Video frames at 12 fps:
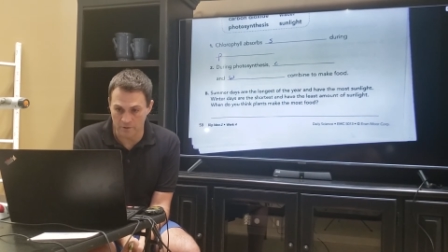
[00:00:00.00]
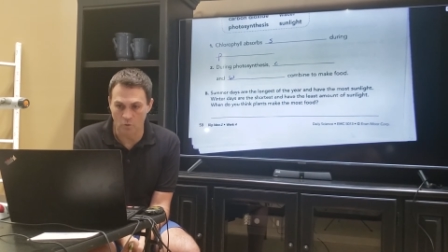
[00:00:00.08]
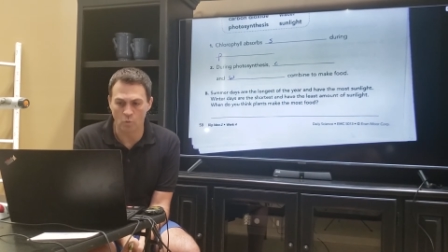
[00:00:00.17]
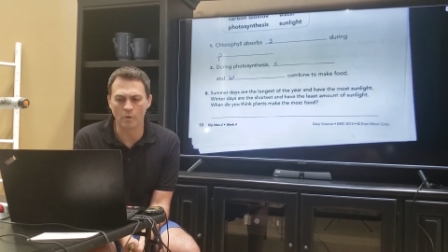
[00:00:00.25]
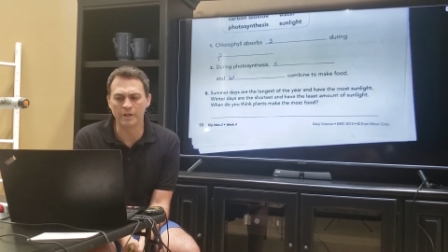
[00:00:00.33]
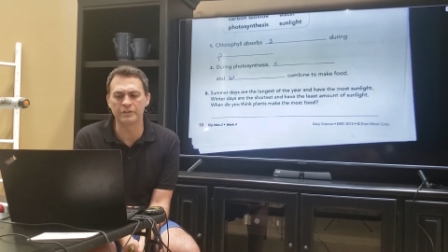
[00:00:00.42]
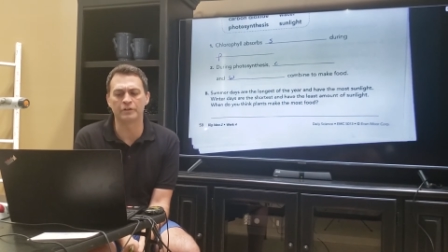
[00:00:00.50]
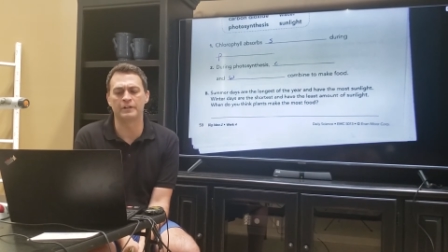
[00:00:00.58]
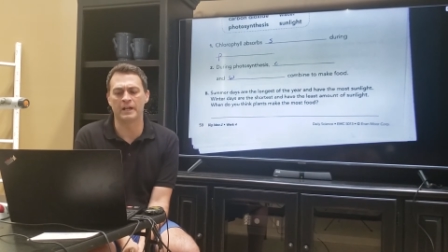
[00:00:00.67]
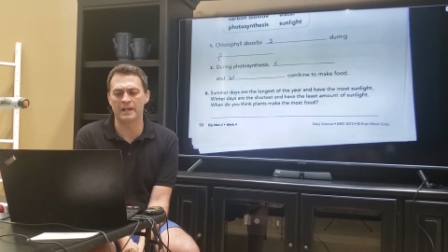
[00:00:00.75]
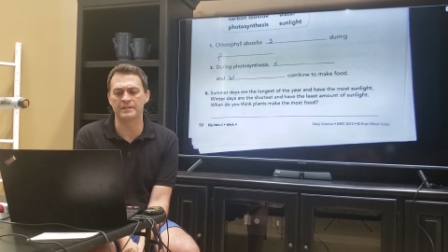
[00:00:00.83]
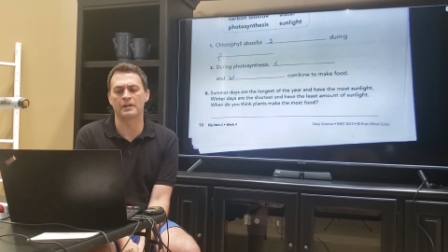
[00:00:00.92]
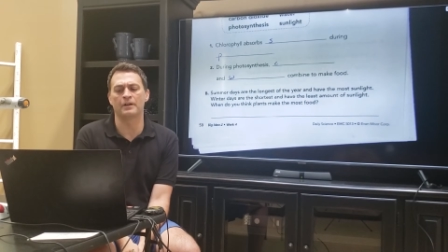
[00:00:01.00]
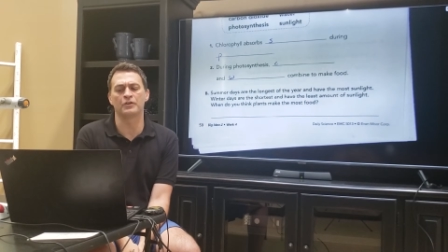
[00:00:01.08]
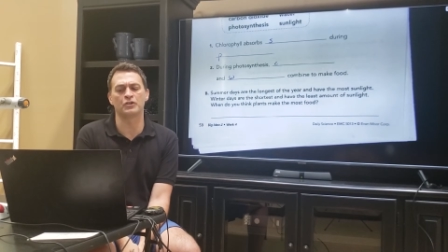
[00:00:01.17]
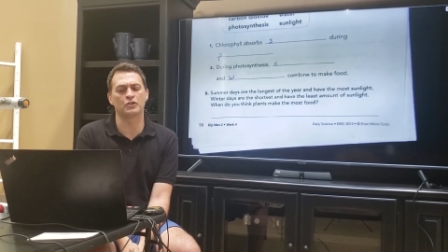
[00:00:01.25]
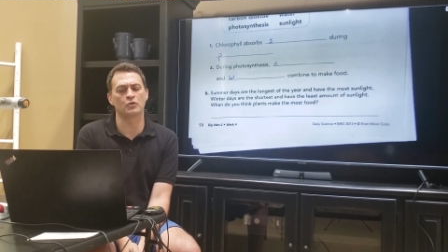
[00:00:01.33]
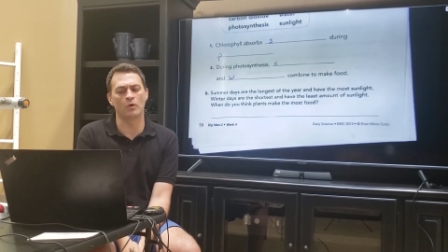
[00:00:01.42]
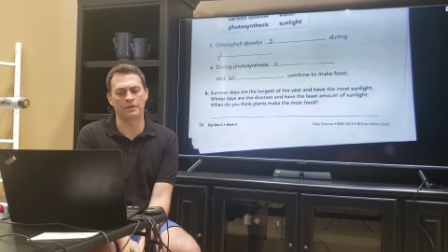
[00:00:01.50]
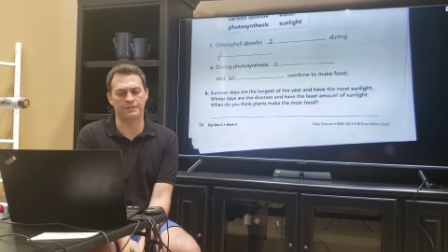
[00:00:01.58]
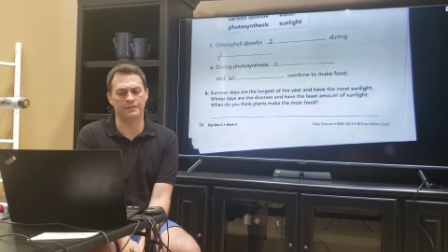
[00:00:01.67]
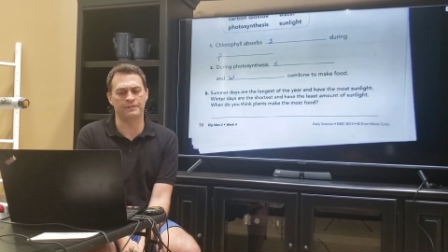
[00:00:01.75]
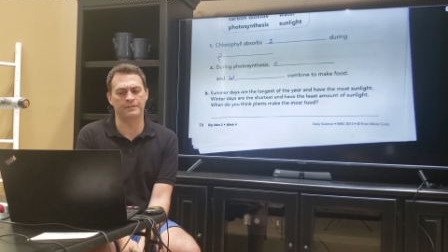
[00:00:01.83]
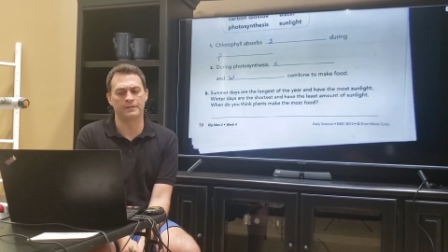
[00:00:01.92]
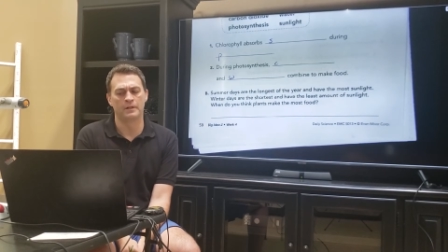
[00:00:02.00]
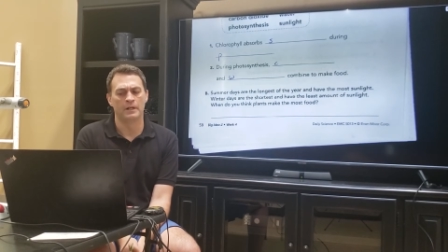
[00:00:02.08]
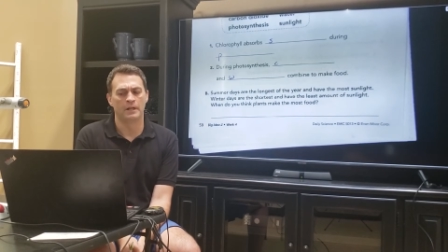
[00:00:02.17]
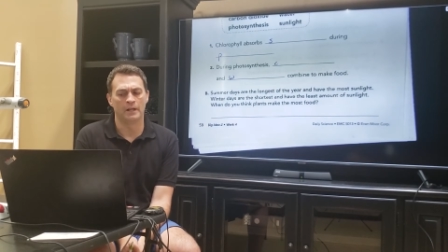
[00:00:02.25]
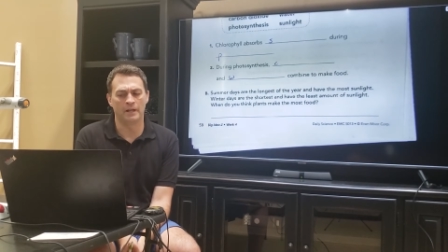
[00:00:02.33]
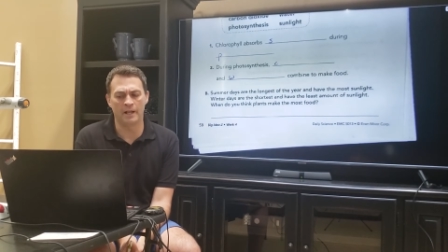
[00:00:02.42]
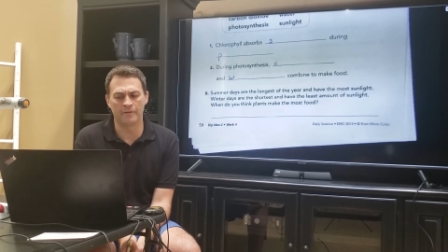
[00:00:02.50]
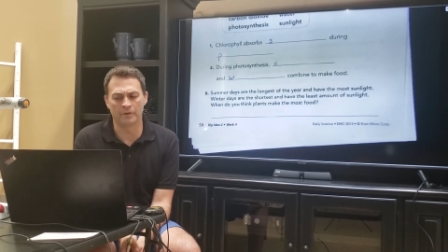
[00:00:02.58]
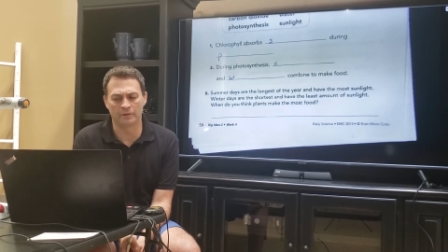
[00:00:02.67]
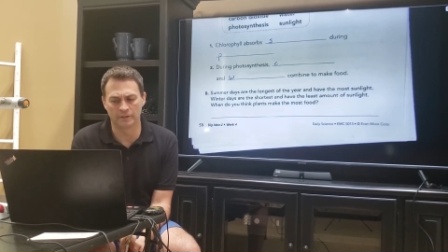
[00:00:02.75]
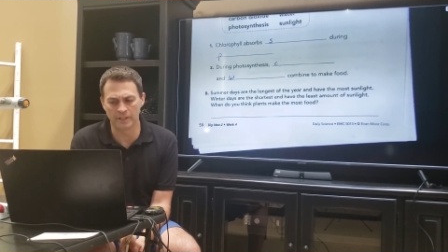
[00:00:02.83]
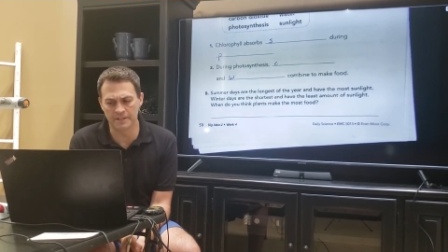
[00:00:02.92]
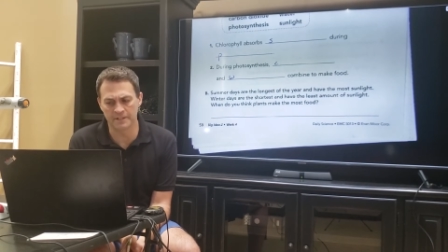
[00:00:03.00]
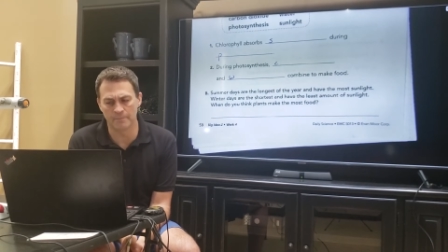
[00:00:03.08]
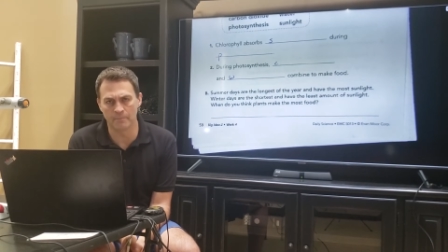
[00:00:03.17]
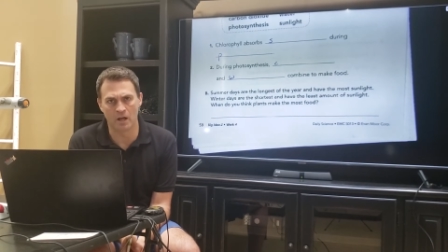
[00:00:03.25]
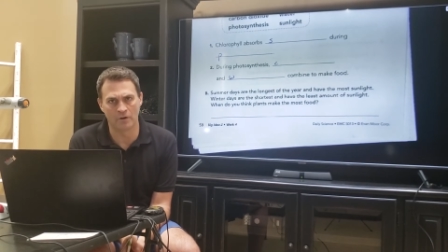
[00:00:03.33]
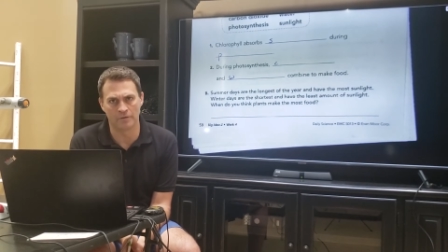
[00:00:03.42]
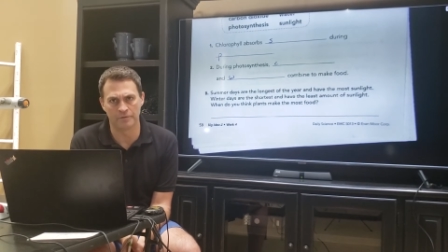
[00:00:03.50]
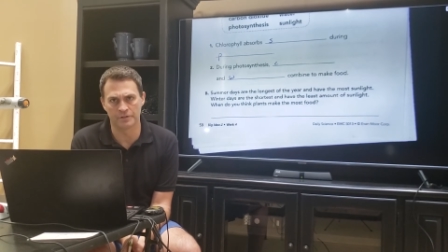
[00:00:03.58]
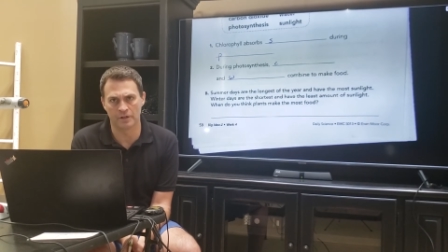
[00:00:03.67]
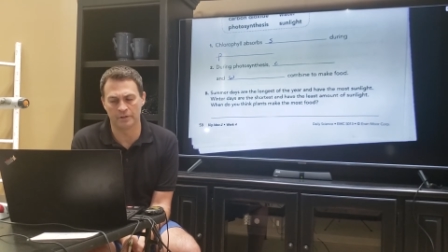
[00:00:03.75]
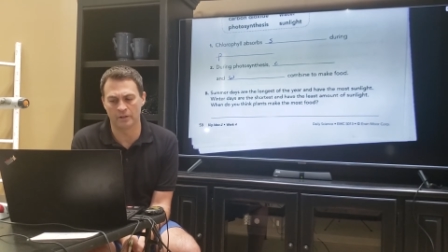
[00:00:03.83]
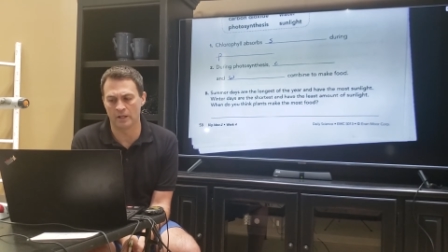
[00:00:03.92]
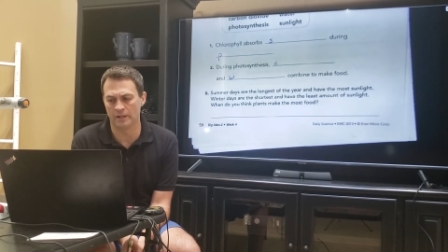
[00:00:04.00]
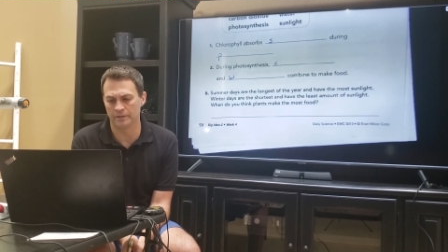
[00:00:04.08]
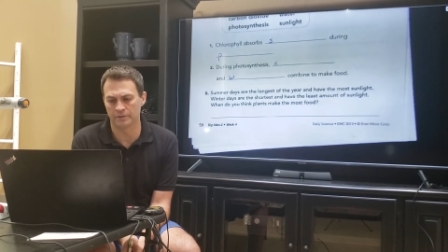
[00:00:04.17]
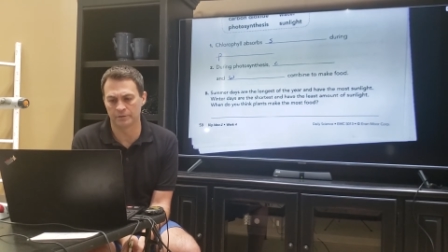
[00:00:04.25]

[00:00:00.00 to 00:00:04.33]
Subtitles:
Winter days are the shortest and have the least amount of sunlight.